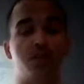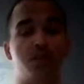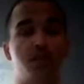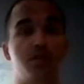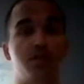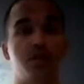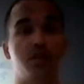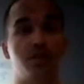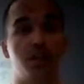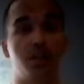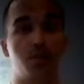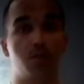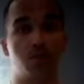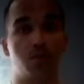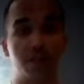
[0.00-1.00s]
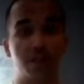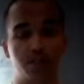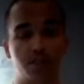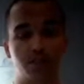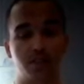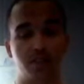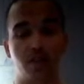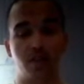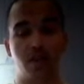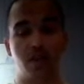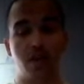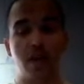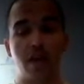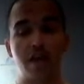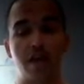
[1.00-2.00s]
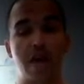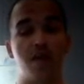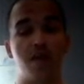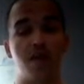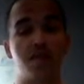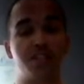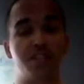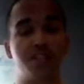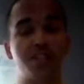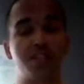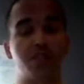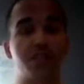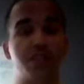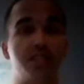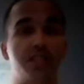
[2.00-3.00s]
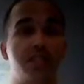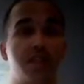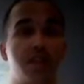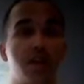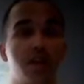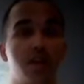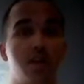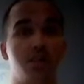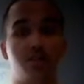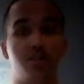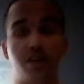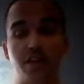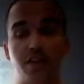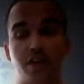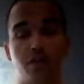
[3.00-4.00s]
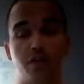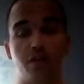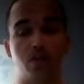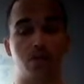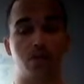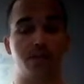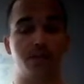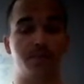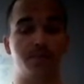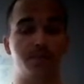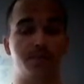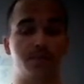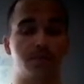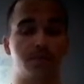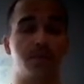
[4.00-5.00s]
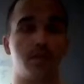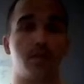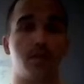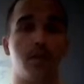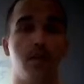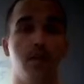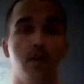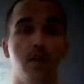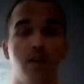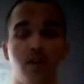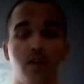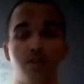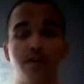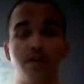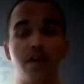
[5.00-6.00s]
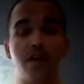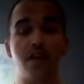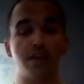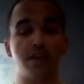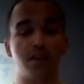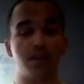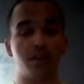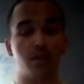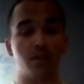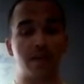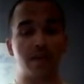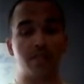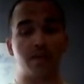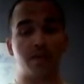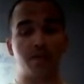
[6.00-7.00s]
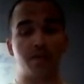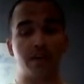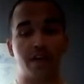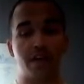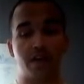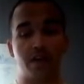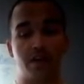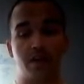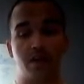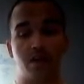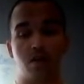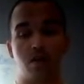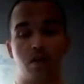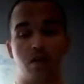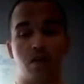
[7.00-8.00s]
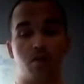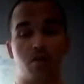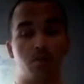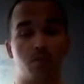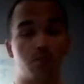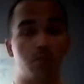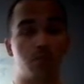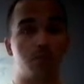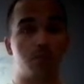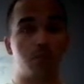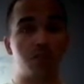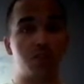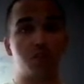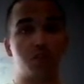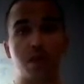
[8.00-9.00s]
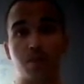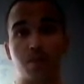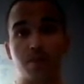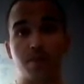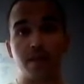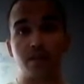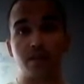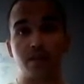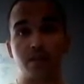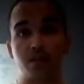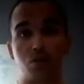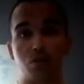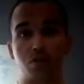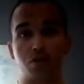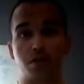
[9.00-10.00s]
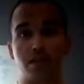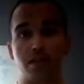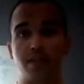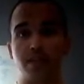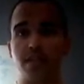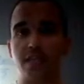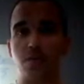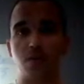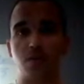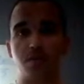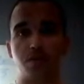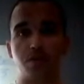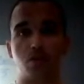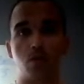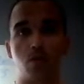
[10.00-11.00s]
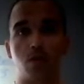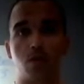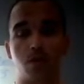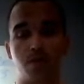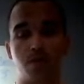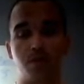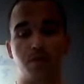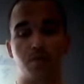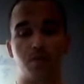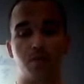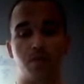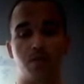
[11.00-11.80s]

those of the other branches, and how much easier it is to get a college degree in the Air Force. So now you can go back to my beginning. Would you rather be a soldier in a tent with up to 31 other people,